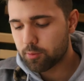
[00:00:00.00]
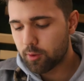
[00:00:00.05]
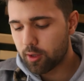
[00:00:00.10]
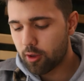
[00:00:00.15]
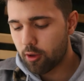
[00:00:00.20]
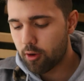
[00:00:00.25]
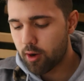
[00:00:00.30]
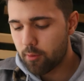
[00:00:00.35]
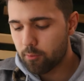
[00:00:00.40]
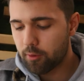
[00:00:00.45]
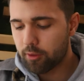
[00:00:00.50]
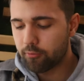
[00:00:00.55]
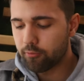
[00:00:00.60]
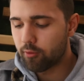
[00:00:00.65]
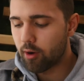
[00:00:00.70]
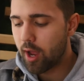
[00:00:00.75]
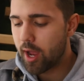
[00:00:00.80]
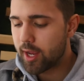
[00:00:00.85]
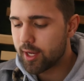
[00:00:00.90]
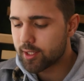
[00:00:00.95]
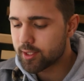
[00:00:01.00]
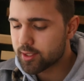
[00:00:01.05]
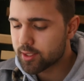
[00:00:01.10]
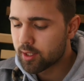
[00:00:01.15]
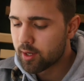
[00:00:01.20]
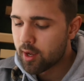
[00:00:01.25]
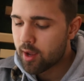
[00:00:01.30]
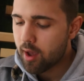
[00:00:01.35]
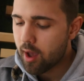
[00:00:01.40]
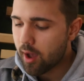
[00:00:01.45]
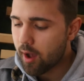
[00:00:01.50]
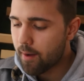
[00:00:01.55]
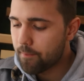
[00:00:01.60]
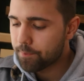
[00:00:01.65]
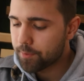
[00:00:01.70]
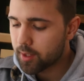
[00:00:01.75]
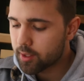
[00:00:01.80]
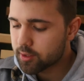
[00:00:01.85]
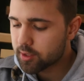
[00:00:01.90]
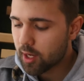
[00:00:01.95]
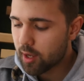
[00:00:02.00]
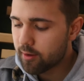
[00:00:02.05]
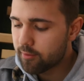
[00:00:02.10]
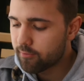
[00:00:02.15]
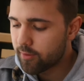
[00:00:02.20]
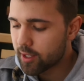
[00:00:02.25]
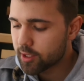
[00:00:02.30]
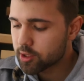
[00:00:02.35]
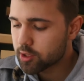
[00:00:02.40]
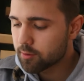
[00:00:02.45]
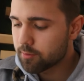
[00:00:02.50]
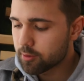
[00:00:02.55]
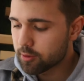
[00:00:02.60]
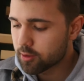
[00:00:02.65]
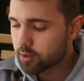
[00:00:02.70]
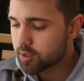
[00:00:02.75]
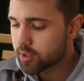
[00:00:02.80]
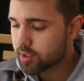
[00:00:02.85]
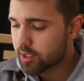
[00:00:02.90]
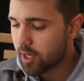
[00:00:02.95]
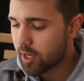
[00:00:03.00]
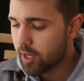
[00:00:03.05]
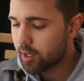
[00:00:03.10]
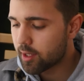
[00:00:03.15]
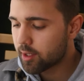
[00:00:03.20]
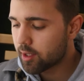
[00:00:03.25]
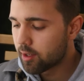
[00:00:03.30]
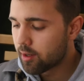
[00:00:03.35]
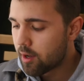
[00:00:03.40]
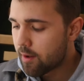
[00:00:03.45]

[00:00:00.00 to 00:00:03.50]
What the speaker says: We load up with rice, a ton of vegetables, steak,